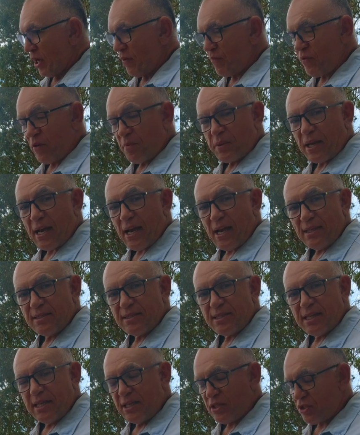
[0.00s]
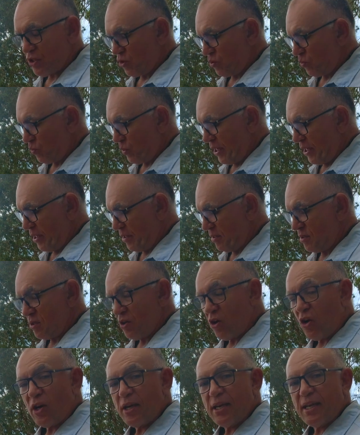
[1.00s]
if I'm casting into the
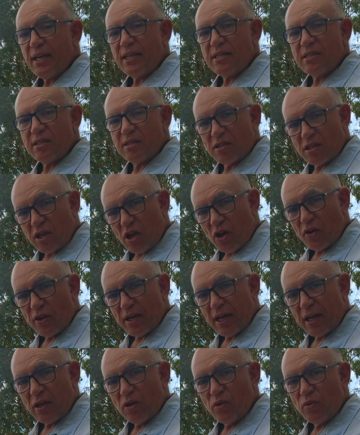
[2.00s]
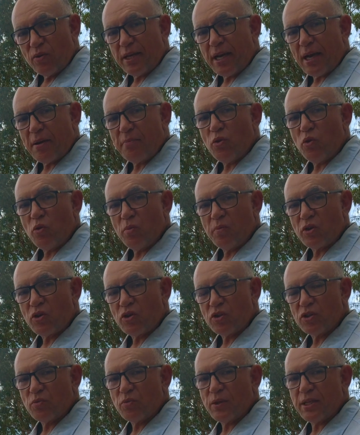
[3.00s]
wind, I need to slow that lure down more
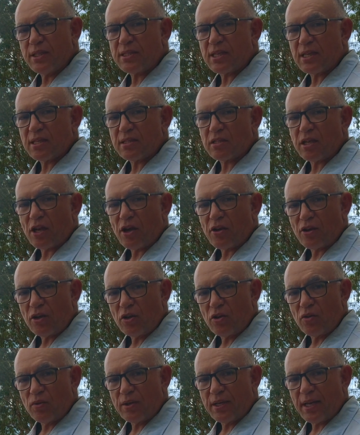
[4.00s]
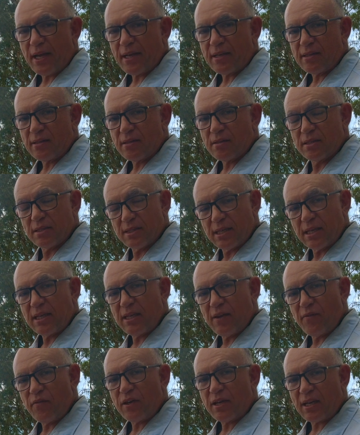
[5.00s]
because the wind's going to slow the lure down
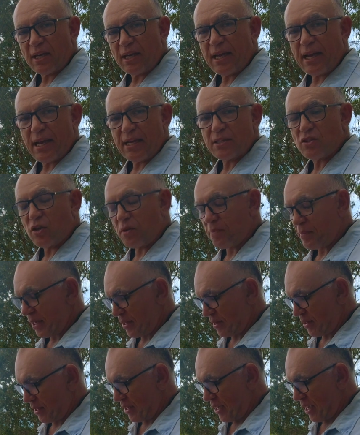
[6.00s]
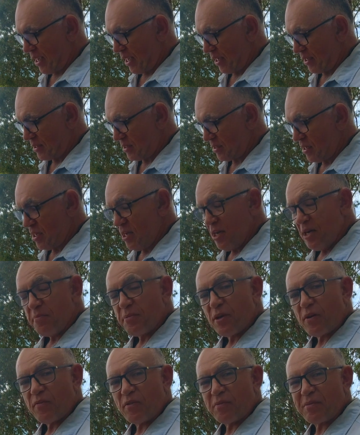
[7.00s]
significantly as I make the cast.
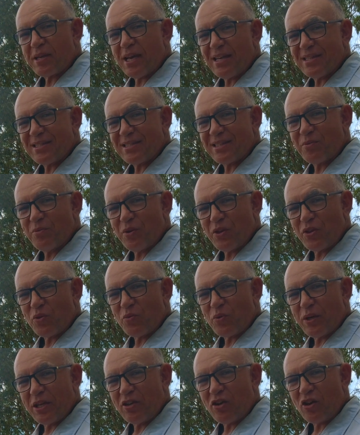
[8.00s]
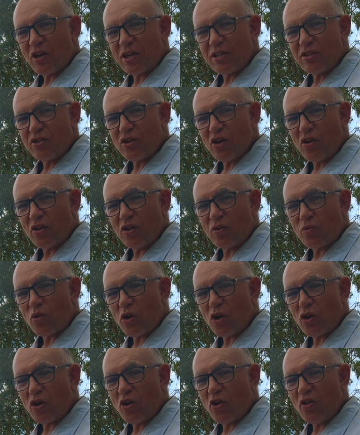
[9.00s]
But if I'm casting with the wind, I can dial it
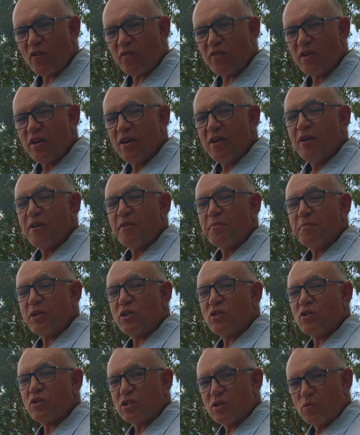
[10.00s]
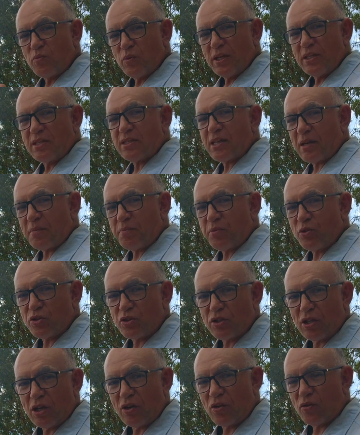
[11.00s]
right off because the wind's going to
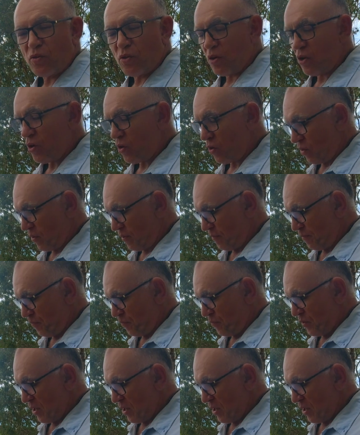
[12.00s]
push the lure along.